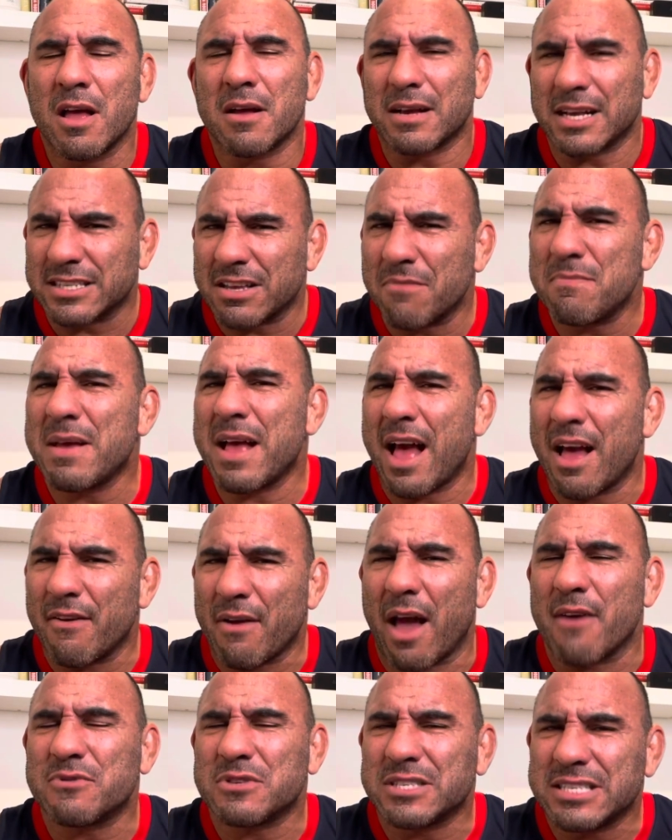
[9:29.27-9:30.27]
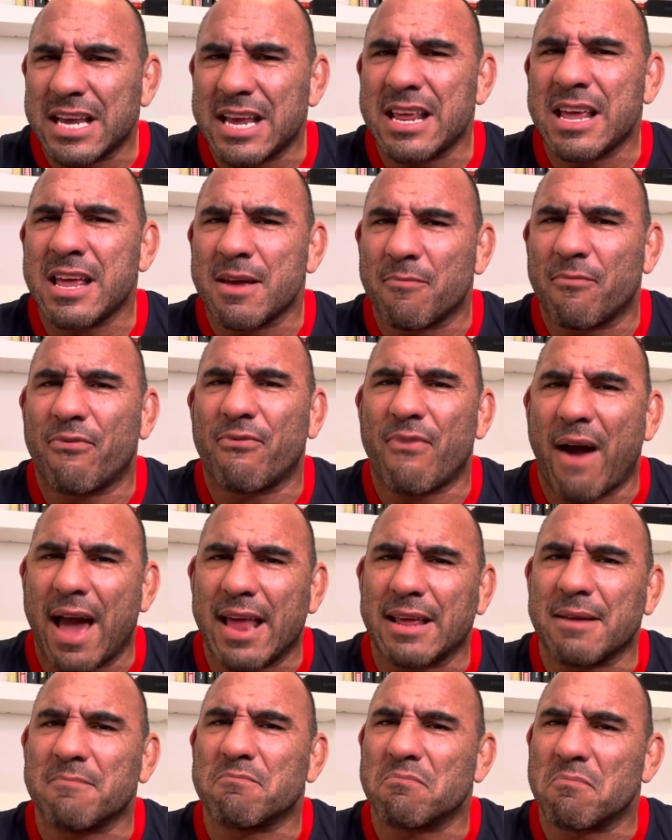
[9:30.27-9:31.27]
because I've seen him
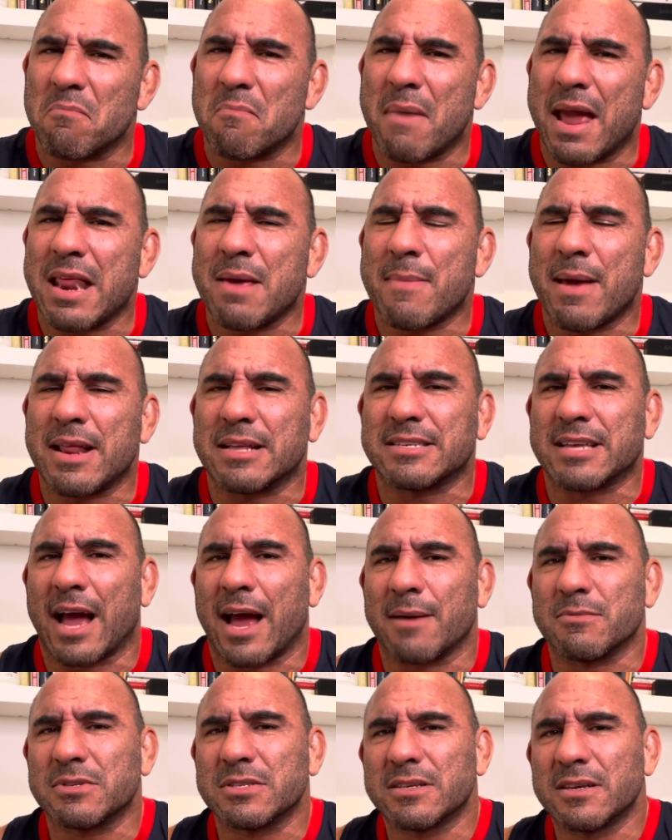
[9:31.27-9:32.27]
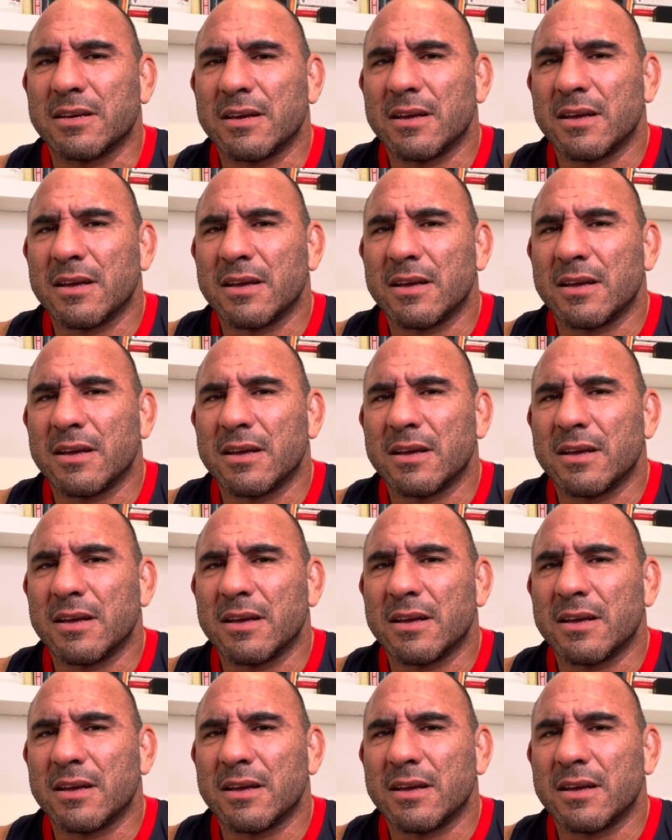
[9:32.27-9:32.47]
fighting many, many times.